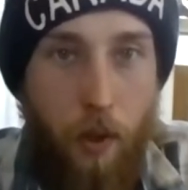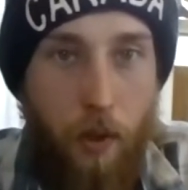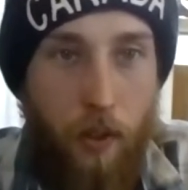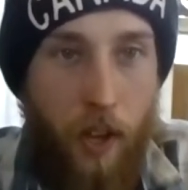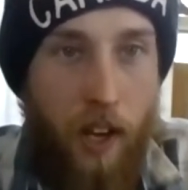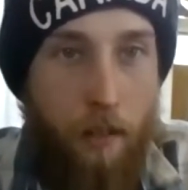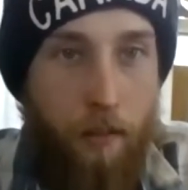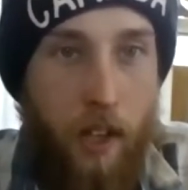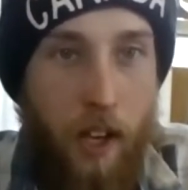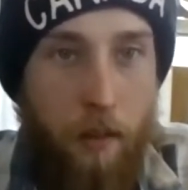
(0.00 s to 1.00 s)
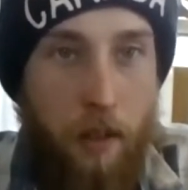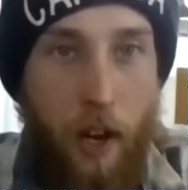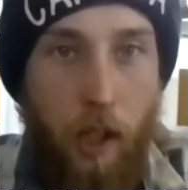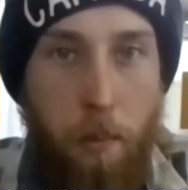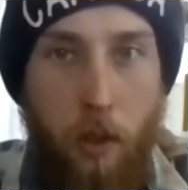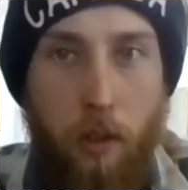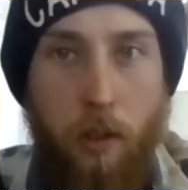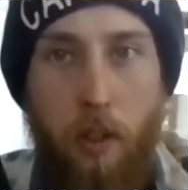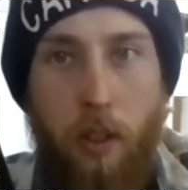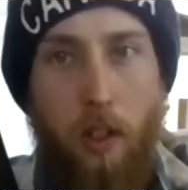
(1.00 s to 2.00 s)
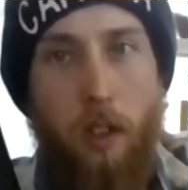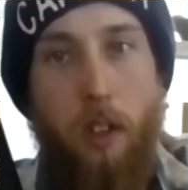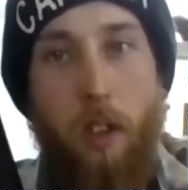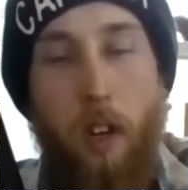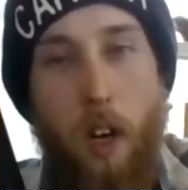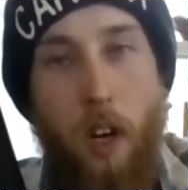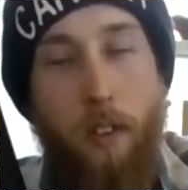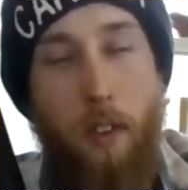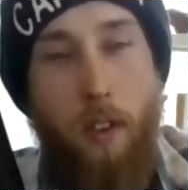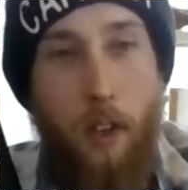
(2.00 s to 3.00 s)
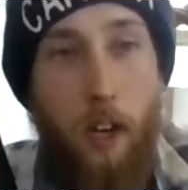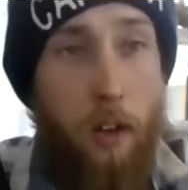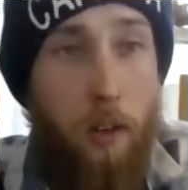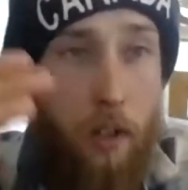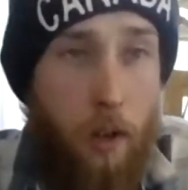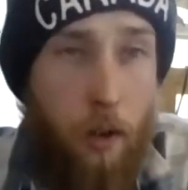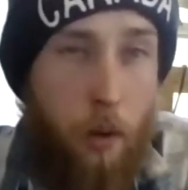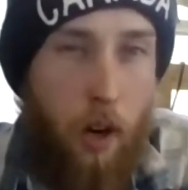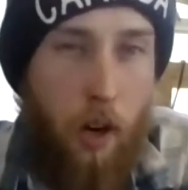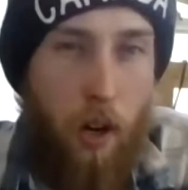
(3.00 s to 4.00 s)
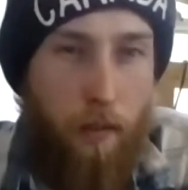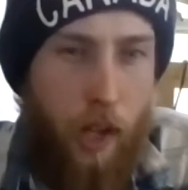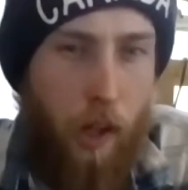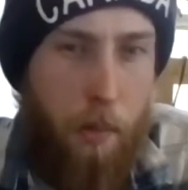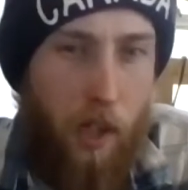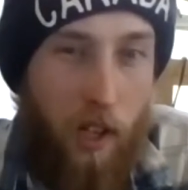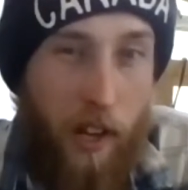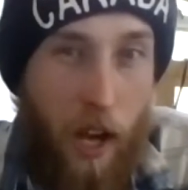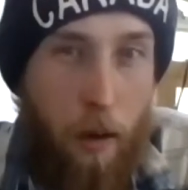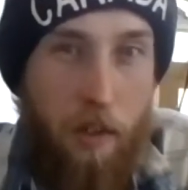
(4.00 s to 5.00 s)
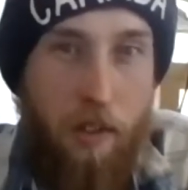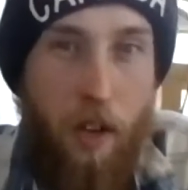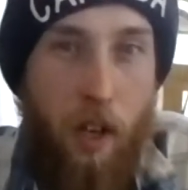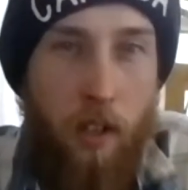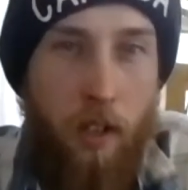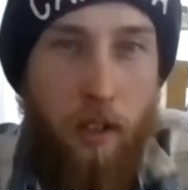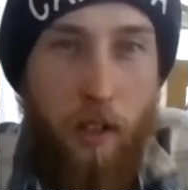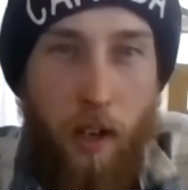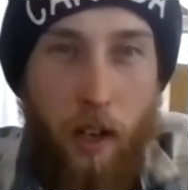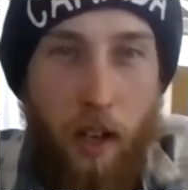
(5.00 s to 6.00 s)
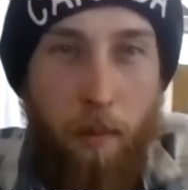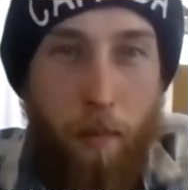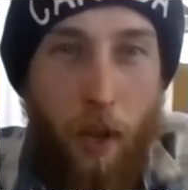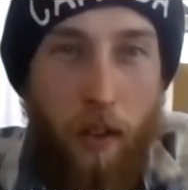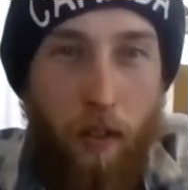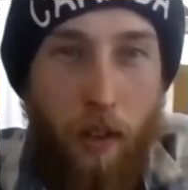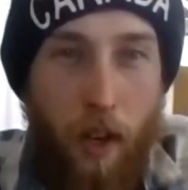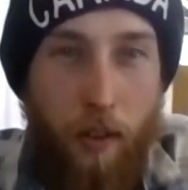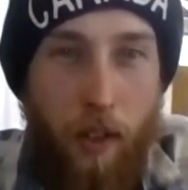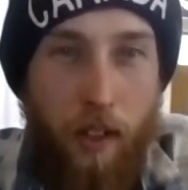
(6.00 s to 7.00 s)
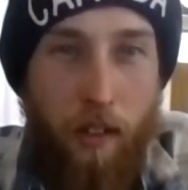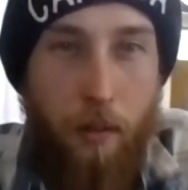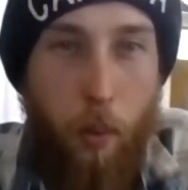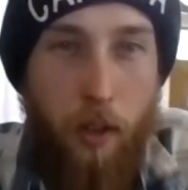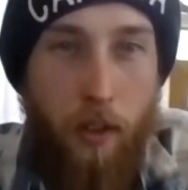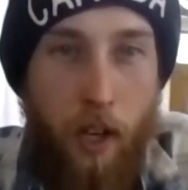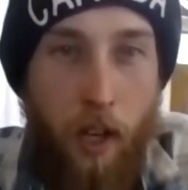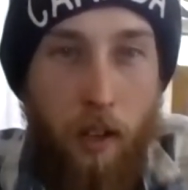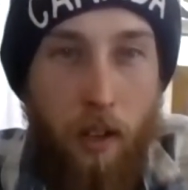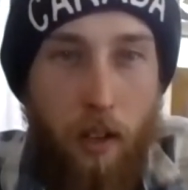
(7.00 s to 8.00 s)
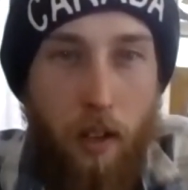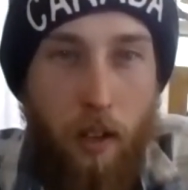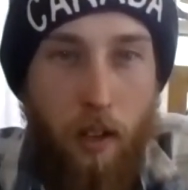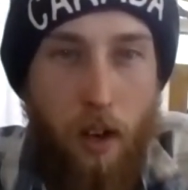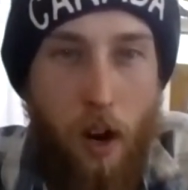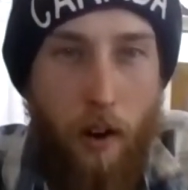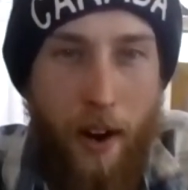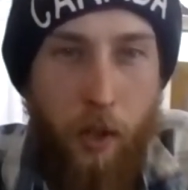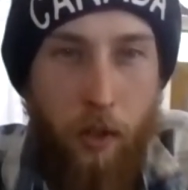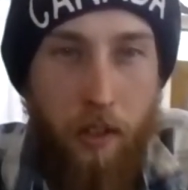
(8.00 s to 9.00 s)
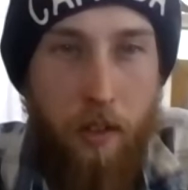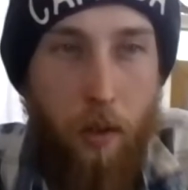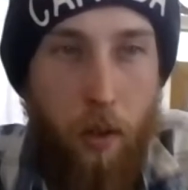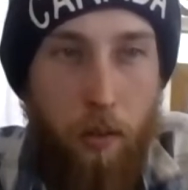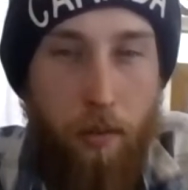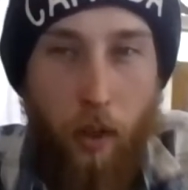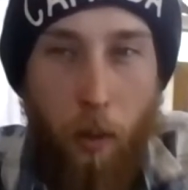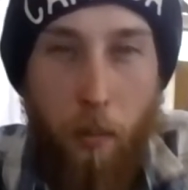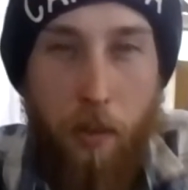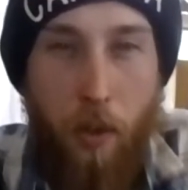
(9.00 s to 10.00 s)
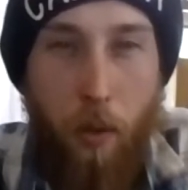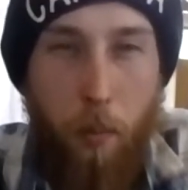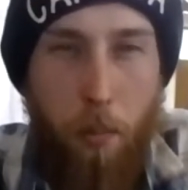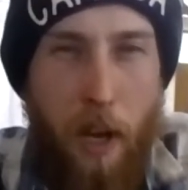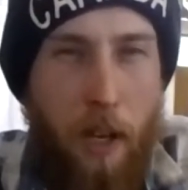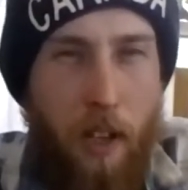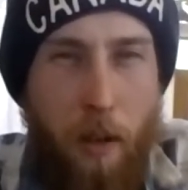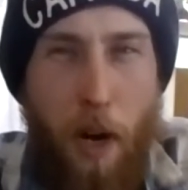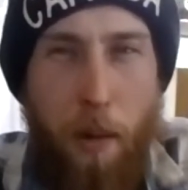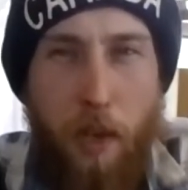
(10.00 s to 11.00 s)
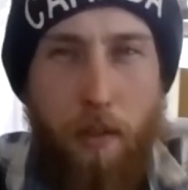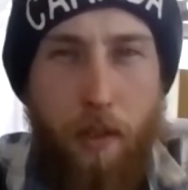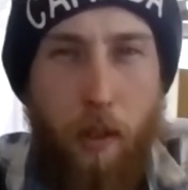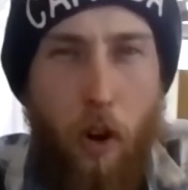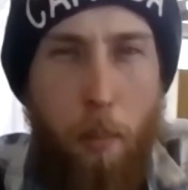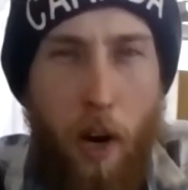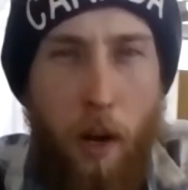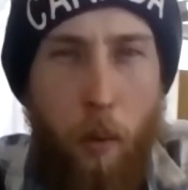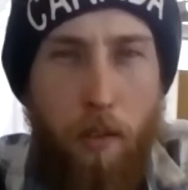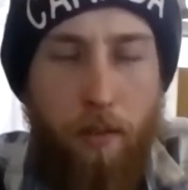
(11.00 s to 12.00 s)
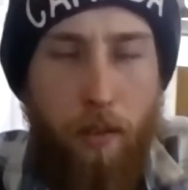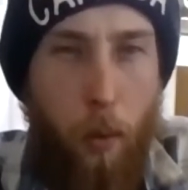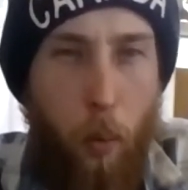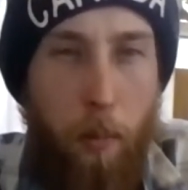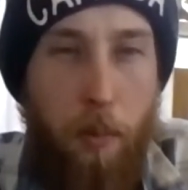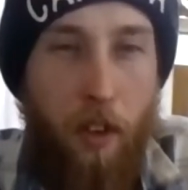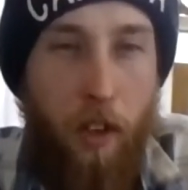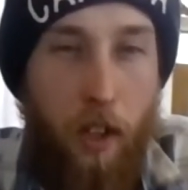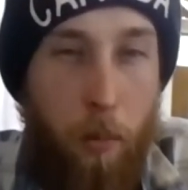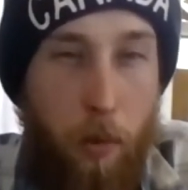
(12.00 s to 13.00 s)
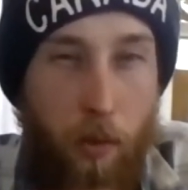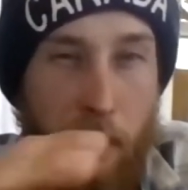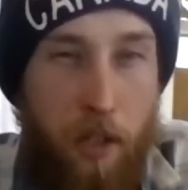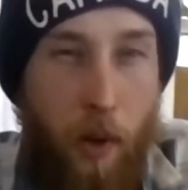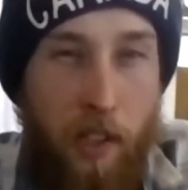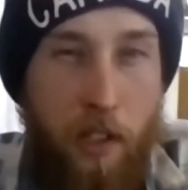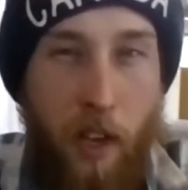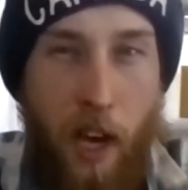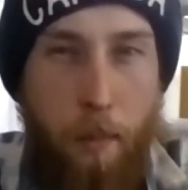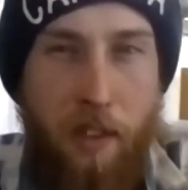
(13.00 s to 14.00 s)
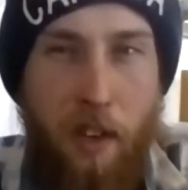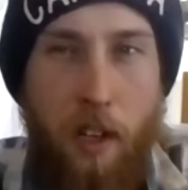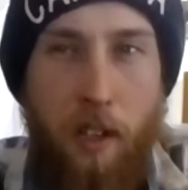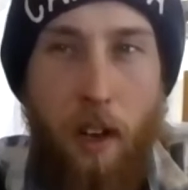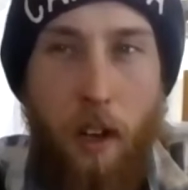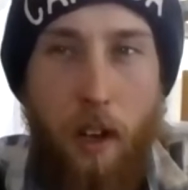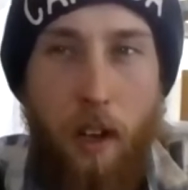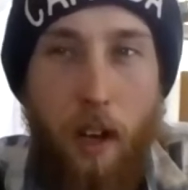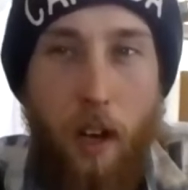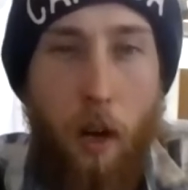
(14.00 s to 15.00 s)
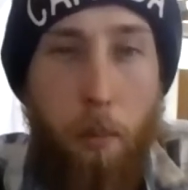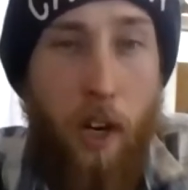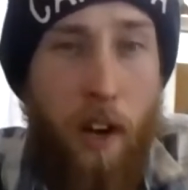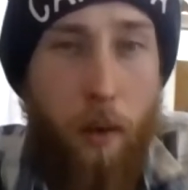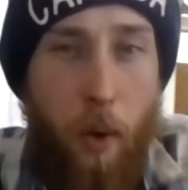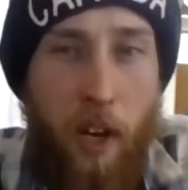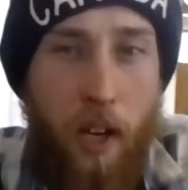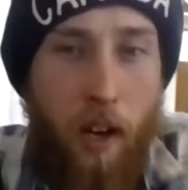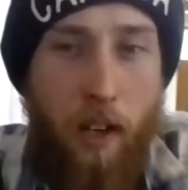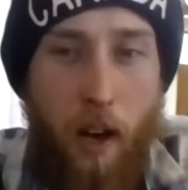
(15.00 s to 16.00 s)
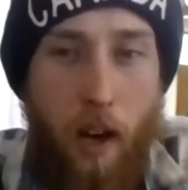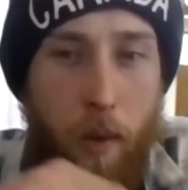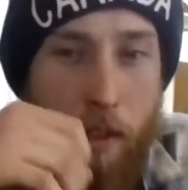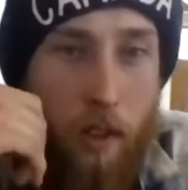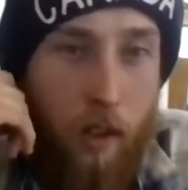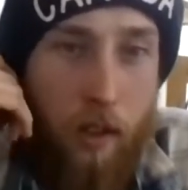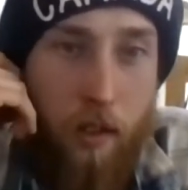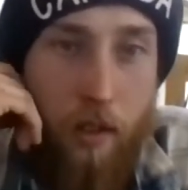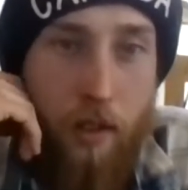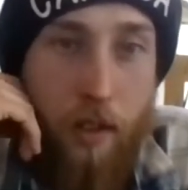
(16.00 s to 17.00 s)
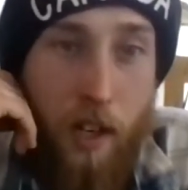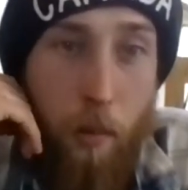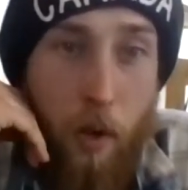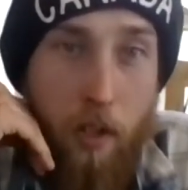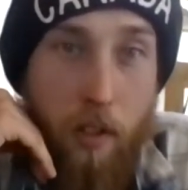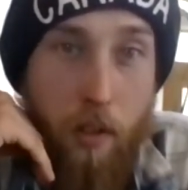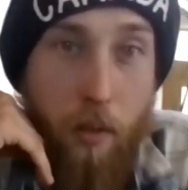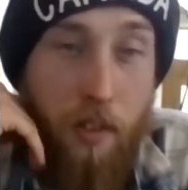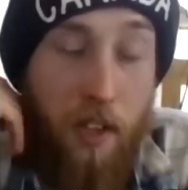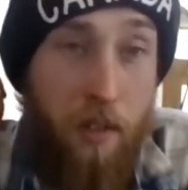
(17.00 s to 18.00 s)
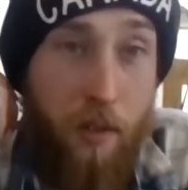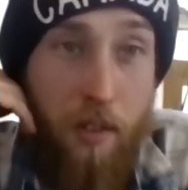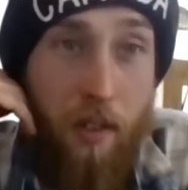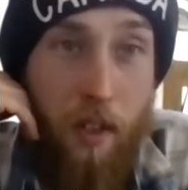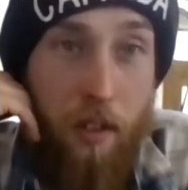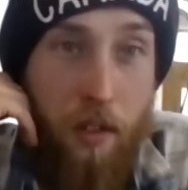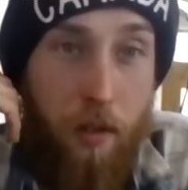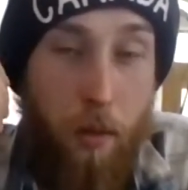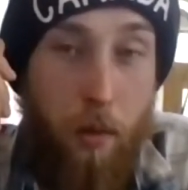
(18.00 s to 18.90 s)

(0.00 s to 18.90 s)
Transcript: they have kits available. They also are available on Amazon, and I think that's where they are actually sold from. So it might be if you go to buy one from the website, it will redirect you to Amazon. But either way, I would encourage anyone who's interested to